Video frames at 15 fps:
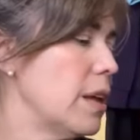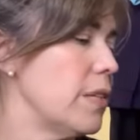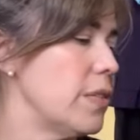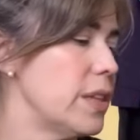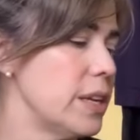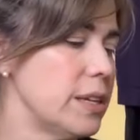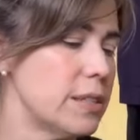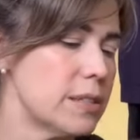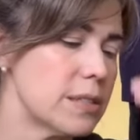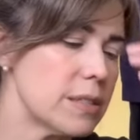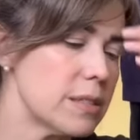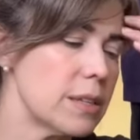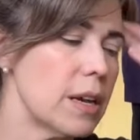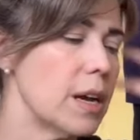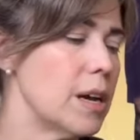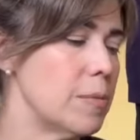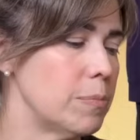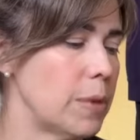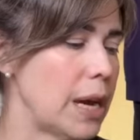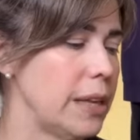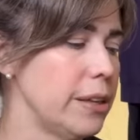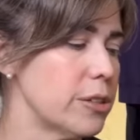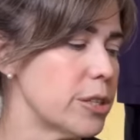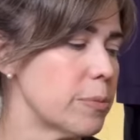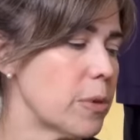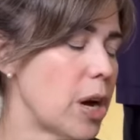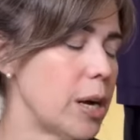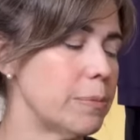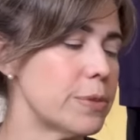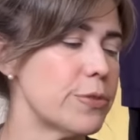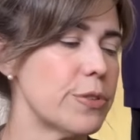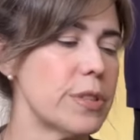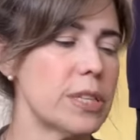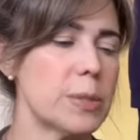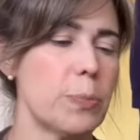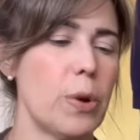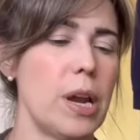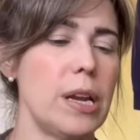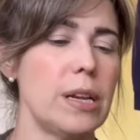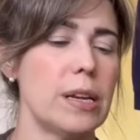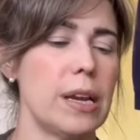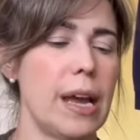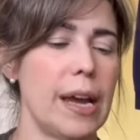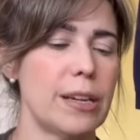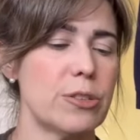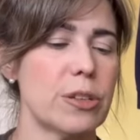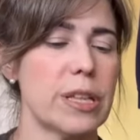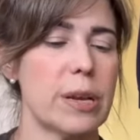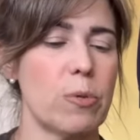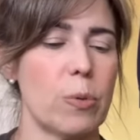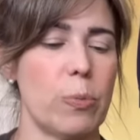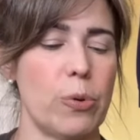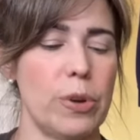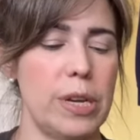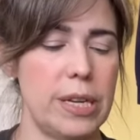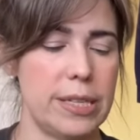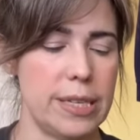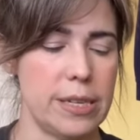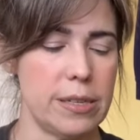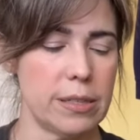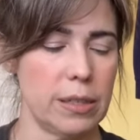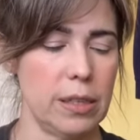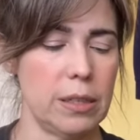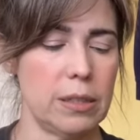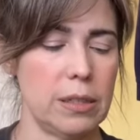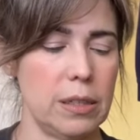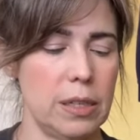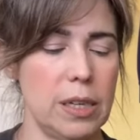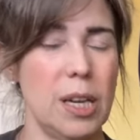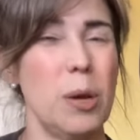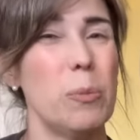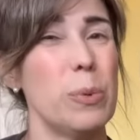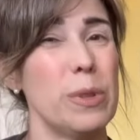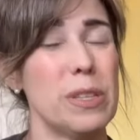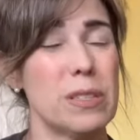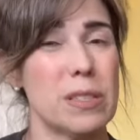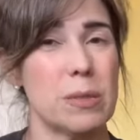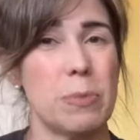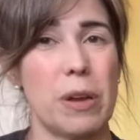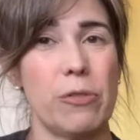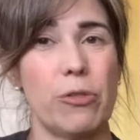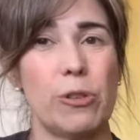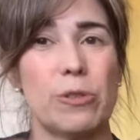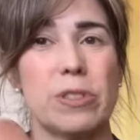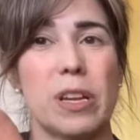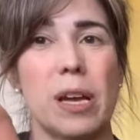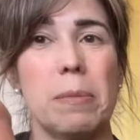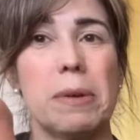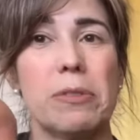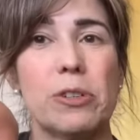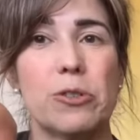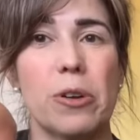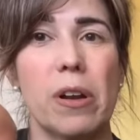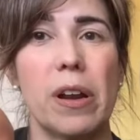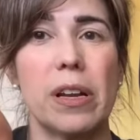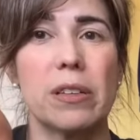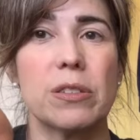This, I looked up comps for this brand, and actually they were pretty decent, but this is my first time ever trying.